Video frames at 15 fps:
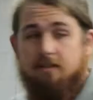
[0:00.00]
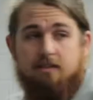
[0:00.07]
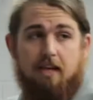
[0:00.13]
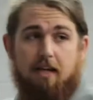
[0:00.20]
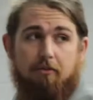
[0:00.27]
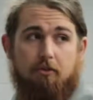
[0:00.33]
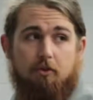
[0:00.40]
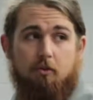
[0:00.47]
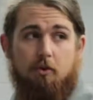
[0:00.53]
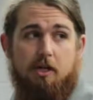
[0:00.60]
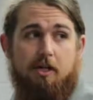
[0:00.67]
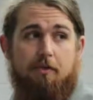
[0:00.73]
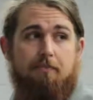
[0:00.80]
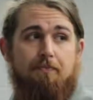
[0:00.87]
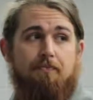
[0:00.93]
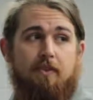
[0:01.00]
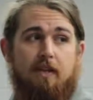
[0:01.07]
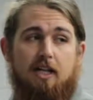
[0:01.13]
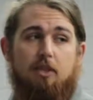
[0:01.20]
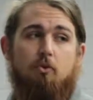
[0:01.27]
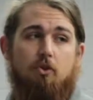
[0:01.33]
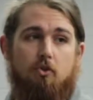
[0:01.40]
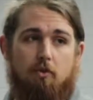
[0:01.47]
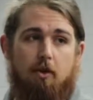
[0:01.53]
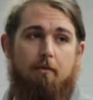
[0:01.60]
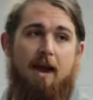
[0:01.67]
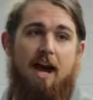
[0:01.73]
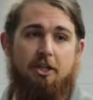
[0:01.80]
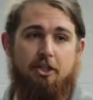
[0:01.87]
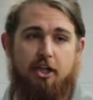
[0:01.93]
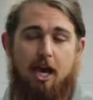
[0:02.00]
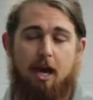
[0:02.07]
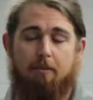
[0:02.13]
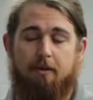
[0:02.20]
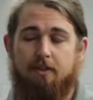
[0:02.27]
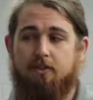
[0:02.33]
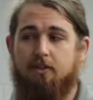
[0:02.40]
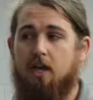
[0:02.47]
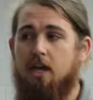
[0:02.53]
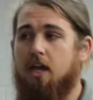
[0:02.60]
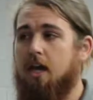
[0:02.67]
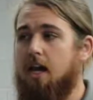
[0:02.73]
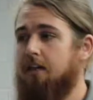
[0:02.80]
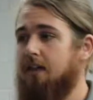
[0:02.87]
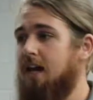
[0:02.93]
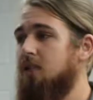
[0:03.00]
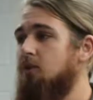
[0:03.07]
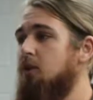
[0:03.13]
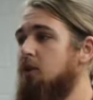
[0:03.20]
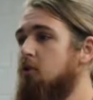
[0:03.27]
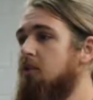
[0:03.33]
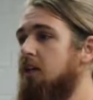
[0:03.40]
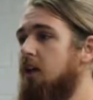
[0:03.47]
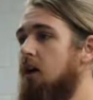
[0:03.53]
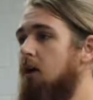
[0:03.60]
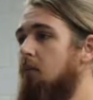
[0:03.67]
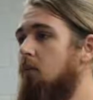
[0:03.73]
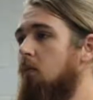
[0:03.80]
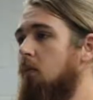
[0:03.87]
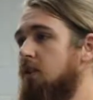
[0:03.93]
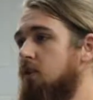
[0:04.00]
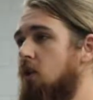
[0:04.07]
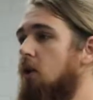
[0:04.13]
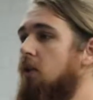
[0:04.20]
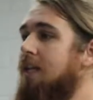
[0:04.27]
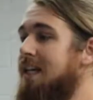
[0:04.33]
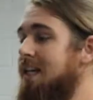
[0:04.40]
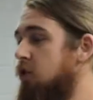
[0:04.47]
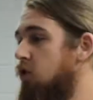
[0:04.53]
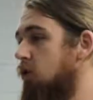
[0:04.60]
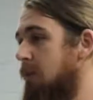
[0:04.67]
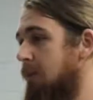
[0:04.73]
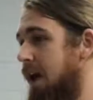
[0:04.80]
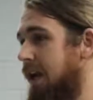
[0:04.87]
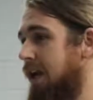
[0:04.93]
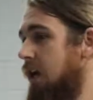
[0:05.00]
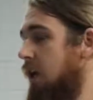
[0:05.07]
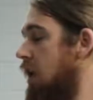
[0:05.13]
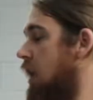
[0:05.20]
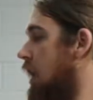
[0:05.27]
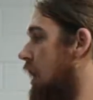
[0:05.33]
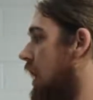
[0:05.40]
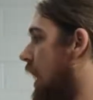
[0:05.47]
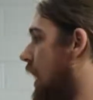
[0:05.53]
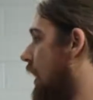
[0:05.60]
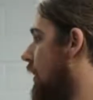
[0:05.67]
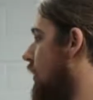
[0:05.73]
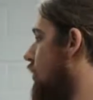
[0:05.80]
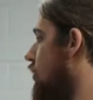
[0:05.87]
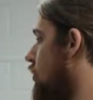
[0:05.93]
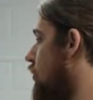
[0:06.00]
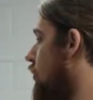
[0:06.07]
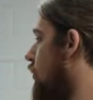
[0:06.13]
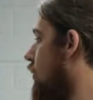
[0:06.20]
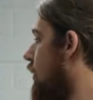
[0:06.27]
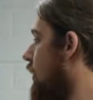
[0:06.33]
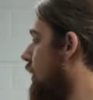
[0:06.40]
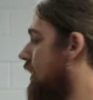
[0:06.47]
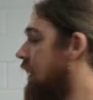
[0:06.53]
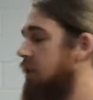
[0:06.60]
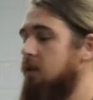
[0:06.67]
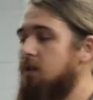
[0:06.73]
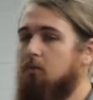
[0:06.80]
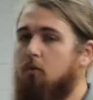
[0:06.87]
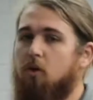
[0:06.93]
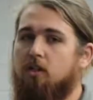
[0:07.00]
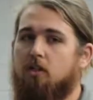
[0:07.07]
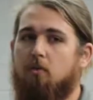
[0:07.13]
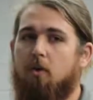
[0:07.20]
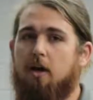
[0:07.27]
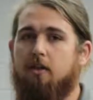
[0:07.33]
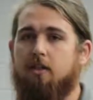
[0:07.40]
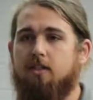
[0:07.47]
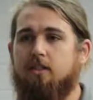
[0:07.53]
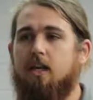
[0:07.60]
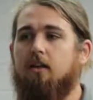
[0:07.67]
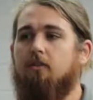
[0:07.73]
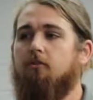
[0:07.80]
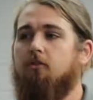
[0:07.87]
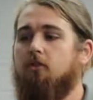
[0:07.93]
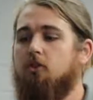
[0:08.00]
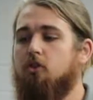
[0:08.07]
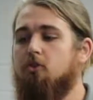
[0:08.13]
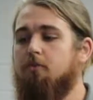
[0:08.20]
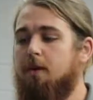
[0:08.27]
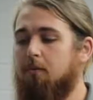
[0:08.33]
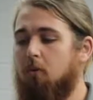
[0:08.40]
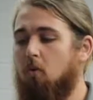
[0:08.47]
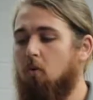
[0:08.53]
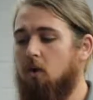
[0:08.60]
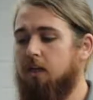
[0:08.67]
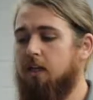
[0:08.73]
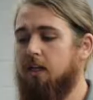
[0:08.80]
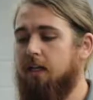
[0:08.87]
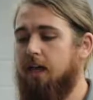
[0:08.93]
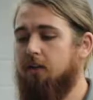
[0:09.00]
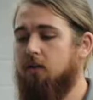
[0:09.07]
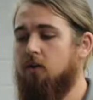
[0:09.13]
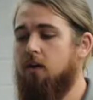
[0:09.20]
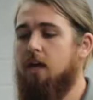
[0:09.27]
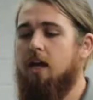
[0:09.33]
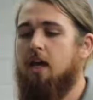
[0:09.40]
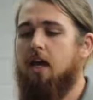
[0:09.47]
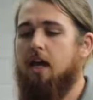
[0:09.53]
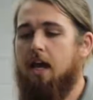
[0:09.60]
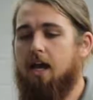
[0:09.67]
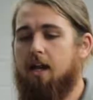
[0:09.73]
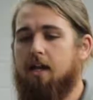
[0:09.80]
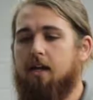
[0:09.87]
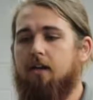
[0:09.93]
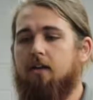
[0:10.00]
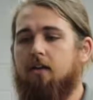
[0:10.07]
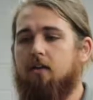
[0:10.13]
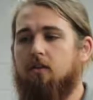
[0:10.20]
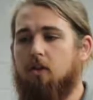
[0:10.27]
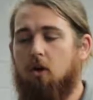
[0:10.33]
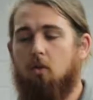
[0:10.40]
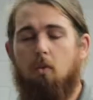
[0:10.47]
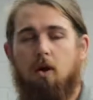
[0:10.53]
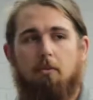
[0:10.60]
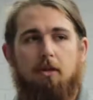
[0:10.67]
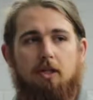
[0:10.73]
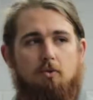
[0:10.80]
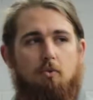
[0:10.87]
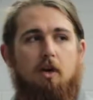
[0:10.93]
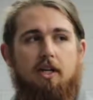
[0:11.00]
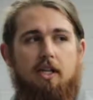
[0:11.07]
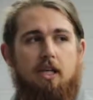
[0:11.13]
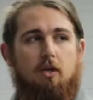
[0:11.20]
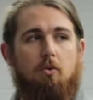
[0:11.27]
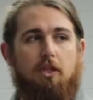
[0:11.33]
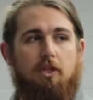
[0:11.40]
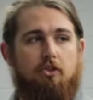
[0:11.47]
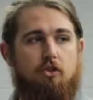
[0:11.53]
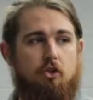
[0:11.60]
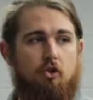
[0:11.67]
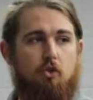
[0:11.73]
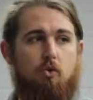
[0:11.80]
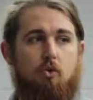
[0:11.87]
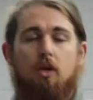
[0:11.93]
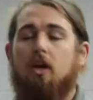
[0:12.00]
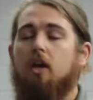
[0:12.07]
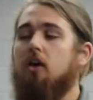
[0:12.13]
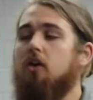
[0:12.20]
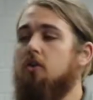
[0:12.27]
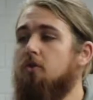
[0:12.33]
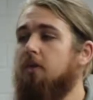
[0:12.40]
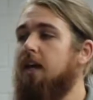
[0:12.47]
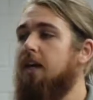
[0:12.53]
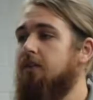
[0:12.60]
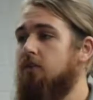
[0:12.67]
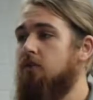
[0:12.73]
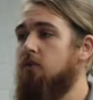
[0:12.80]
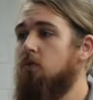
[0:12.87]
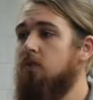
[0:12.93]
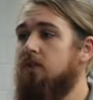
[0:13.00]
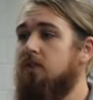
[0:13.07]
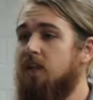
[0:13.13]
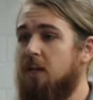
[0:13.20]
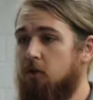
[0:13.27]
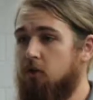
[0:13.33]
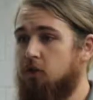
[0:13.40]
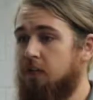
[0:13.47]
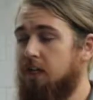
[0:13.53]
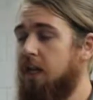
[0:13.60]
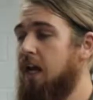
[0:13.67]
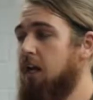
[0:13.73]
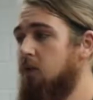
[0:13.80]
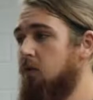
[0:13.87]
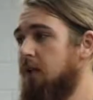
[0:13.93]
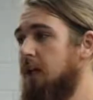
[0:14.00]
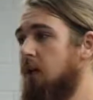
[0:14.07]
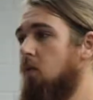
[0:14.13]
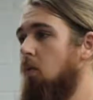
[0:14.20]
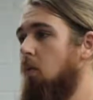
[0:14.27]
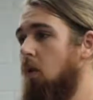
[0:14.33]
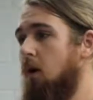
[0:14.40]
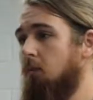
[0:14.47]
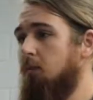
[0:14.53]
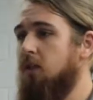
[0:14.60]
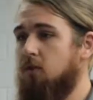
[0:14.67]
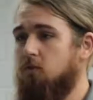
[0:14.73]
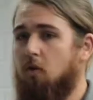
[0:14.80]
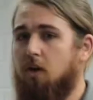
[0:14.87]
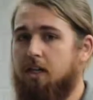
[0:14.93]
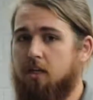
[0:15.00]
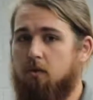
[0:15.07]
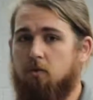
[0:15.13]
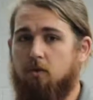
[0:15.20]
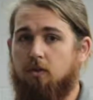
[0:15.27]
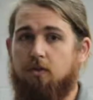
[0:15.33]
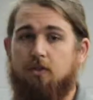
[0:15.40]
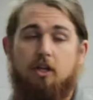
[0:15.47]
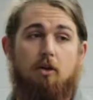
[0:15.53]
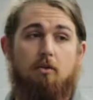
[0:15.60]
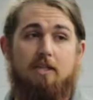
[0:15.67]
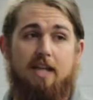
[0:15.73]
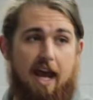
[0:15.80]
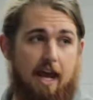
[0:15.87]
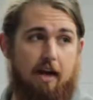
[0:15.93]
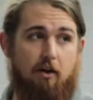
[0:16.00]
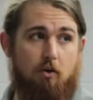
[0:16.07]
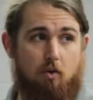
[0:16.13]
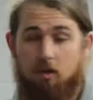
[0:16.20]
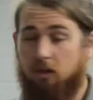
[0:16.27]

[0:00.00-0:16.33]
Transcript: set of three, that's where the real magic happens. And that's when you become what's called interdependent. And you get to the point to where instead of two people working together and, you know, 1 + 1 = 2, you get to synergy and you get 1 + 1 =, you know, 10 or